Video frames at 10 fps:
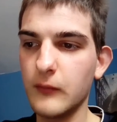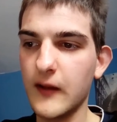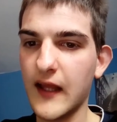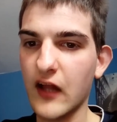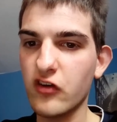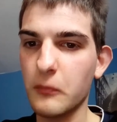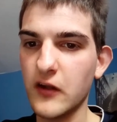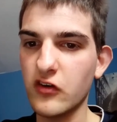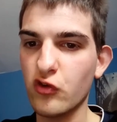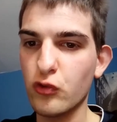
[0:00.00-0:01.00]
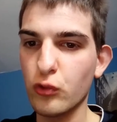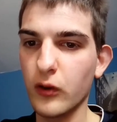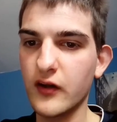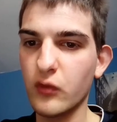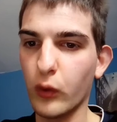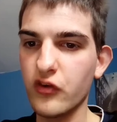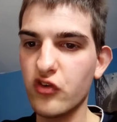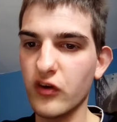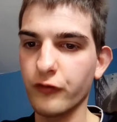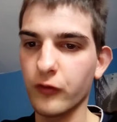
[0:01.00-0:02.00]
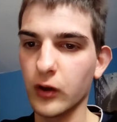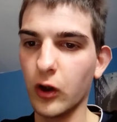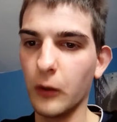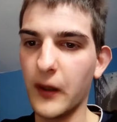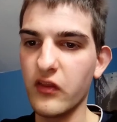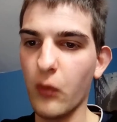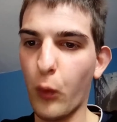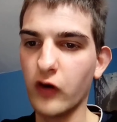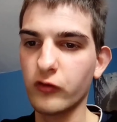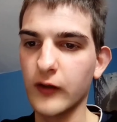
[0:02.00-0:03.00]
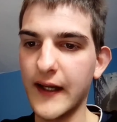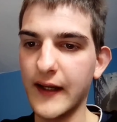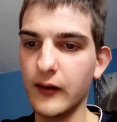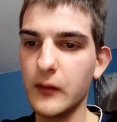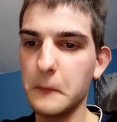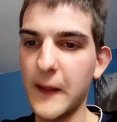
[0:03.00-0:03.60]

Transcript: He had to be destroyed once and for all by the One Ring